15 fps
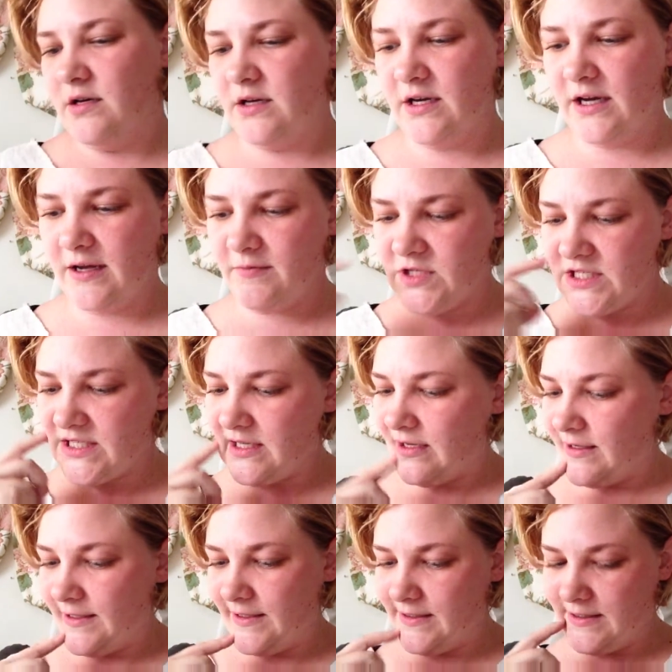I'm just,
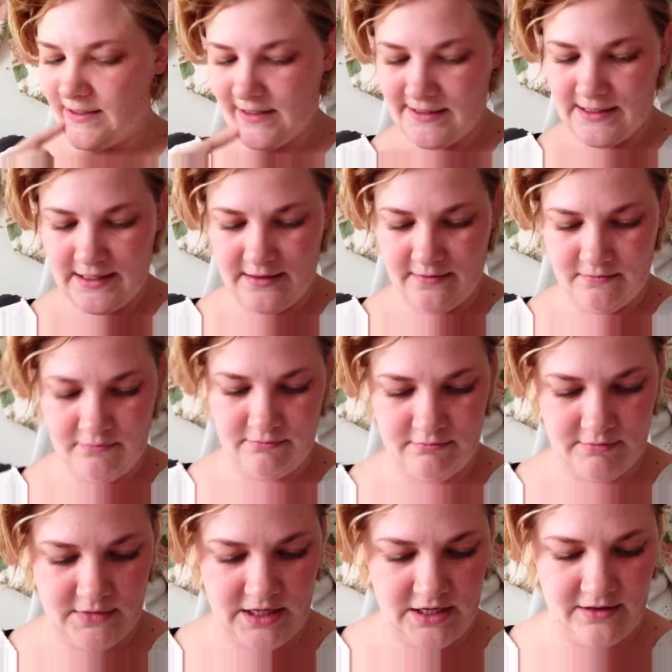
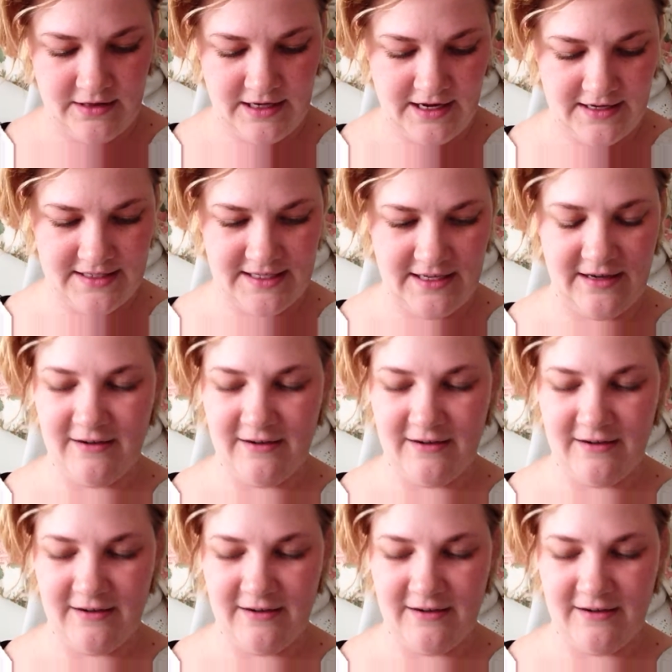like I said,